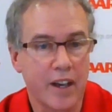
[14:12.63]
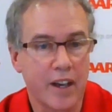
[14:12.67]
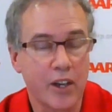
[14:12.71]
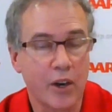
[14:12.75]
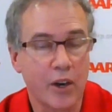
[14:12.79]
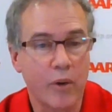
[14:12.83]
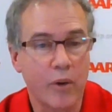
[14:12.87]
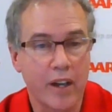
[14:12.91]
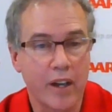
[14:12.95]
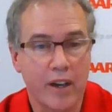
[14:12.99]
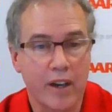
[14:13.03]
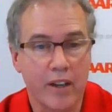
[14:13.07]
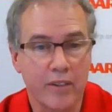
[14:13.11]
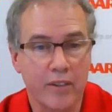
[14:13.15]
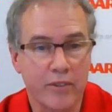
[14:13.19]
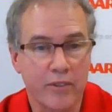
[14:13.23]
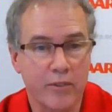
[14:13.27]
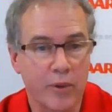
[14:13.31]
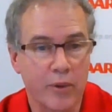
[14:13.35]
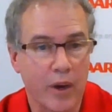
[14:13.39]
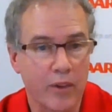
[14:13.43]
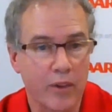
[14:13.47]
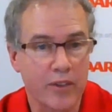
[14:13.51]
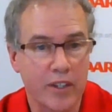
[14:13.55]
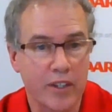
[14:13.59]
going on
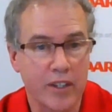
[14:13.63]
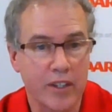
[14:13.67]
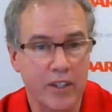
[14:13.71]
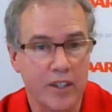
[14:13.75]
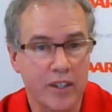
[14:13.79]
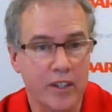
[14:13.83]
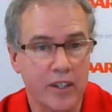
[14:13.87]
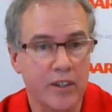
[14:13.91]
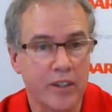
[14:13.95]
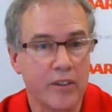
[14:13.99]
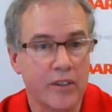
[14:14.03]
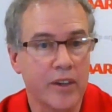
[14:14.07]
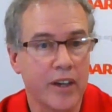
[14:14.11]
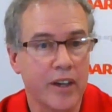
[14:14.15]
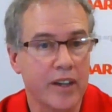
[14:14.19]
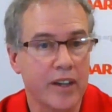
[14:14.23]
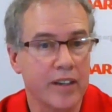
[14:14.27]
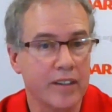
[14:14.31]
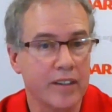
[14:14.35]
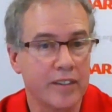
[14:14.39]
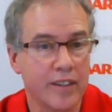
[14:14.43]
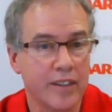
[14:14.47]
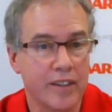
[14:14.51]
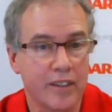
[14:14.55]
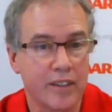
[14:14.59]
throughout the year
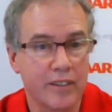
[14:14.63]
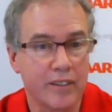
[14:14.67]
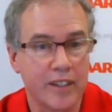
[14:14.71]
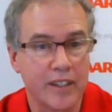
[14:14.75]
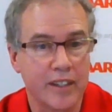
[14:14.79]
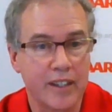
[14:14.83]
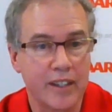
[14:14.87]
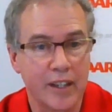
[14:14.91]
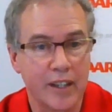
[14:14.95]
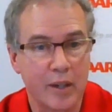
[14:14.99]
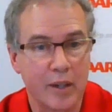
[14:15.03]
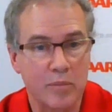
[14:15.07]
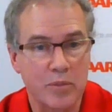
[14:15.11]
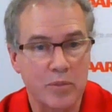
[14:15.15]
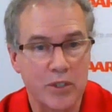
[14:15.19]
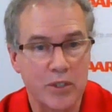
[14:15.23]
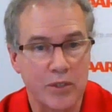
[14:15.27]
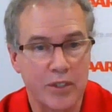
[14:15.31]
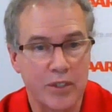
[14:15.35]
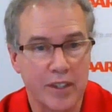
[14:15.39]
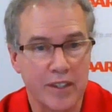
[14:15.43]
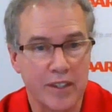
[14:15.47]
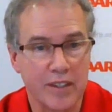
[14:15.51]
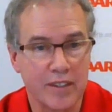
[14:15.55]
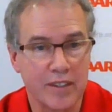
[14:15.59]
and leading up to
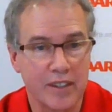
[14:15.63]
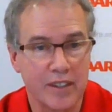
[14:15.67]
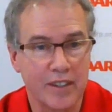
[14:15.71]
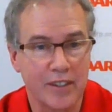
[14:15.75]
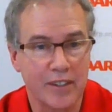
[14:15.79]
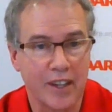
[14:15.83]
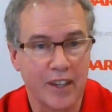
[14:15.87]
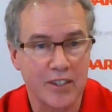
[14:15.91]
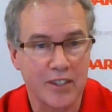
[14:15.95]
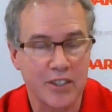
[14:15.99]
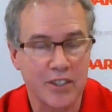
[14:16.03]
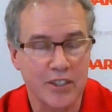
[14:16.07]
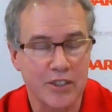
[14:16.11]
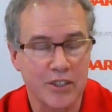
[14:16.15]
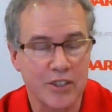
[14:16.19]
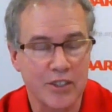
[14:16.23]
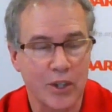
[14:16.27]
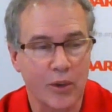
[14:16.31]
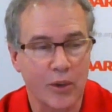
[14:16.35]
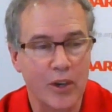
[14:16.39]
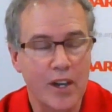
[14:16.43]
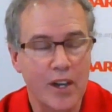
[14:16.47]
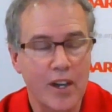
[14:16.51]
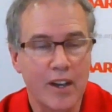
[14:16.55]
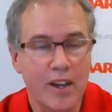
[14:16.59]
the election.
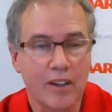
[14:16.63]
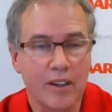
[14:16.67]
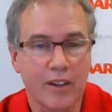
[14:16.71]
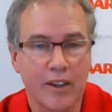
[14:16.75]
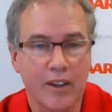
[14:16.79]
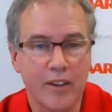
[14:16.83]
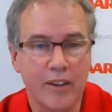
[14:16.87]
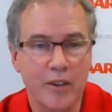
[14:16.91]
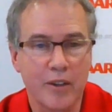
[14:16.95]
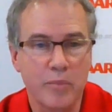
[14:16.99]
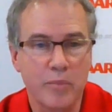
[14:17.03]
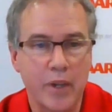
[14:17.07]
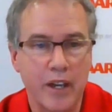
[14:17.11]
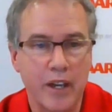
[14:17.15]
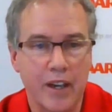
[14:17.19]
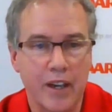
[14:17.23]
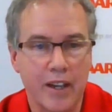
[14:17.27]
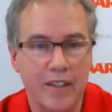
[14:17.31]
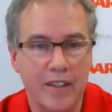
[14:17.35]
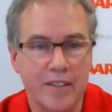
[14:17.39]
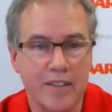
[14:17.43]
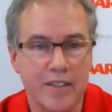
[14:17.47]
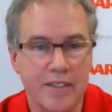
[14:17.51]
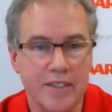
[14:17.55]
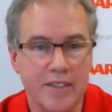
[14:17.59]
So a lot of the
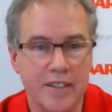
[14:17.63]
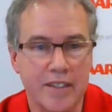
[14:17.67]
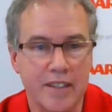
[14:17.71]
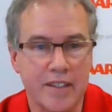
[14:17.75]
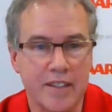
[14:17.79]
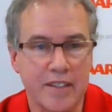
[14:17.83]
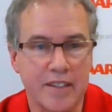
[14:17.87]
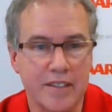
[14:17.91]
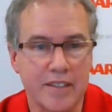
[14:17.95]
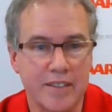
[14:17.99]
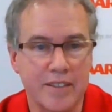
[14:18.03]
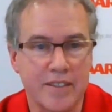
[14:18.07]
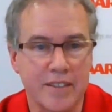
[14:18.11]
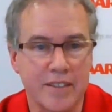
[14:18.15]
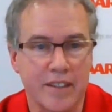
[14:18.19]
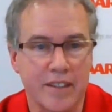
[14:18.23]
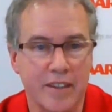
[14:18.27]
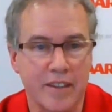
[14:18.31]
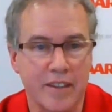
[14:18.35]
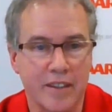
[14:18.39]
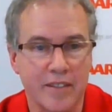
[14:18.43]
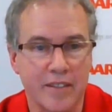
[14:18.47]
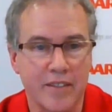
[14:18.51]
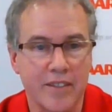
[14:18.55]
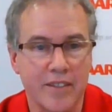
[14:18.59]
behind the scenes
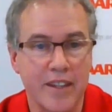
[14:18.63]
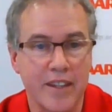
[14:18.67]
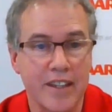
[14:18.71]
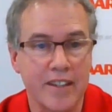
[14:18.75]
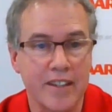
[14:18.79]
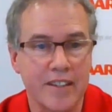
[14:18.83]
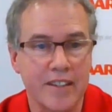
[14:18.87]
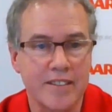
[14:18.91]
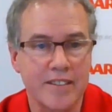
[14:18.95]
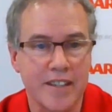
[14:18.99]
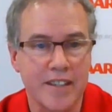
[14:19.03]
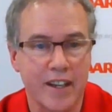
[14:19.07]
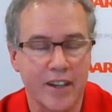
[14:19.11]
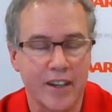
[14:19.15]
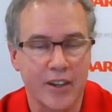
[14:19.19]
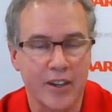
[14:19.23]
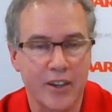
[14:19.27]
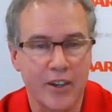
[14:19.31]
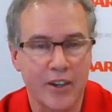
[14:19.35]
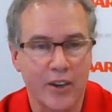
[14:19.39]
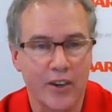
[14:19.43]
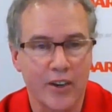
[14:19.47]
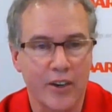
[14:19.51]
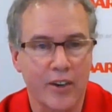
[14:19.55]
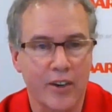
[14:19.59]
things that
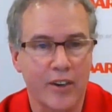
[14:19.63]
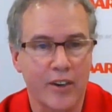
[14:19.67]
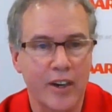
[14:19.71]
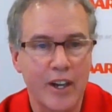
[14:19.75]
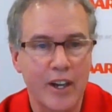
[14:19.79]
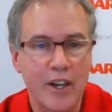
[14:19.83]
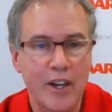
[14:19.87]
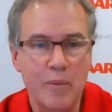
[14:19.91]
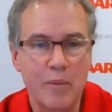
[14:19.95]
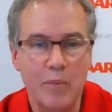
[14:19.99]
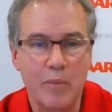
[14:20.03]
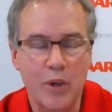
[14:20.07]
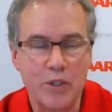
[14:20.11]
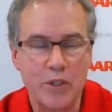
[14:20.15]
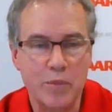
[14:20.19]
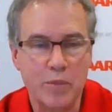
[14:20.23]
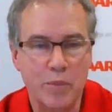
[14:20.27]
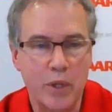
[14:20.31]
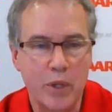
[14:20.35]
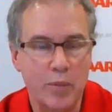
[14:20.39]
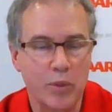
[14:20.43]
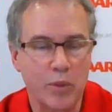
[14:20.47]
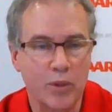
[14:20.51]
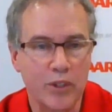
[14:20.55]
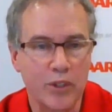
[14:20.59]
occur, most
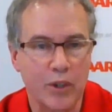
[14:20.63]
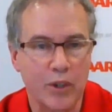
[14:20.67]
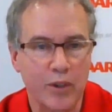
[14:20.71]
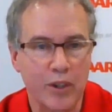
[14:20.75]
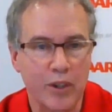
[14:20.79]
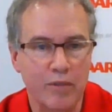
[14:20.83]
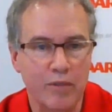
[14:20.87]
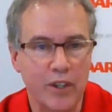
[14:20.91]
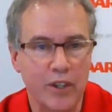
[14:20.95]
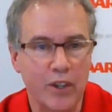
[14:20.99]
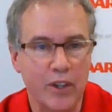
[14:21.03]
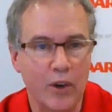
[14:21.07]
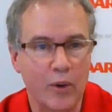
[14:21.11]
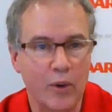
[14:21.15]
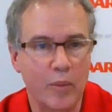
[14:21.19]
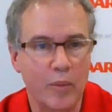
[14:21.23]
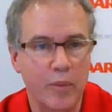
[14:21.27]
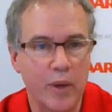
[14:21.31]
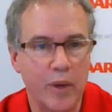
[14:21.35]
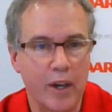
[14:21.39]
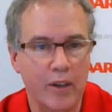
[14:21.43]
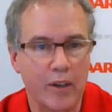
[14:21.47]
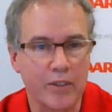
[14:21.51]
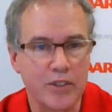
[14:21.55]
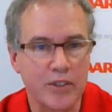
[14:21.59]
people don't even know
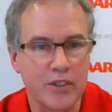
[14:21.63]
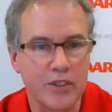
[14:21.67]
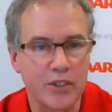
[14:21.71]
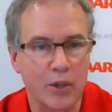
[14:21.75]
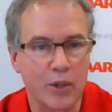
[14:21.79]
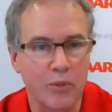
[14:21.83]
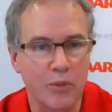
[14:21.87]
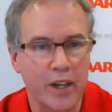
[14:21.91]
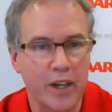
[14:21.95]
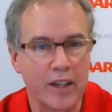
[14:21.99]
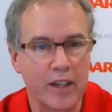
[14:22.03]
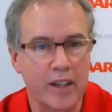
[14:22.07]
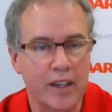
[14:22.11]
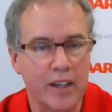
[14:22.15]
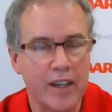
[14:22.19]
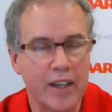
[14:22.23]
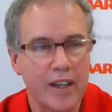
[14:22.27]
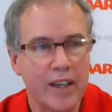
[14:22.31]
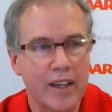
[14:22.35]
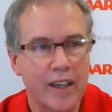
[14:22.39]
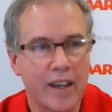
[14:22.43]
about. So when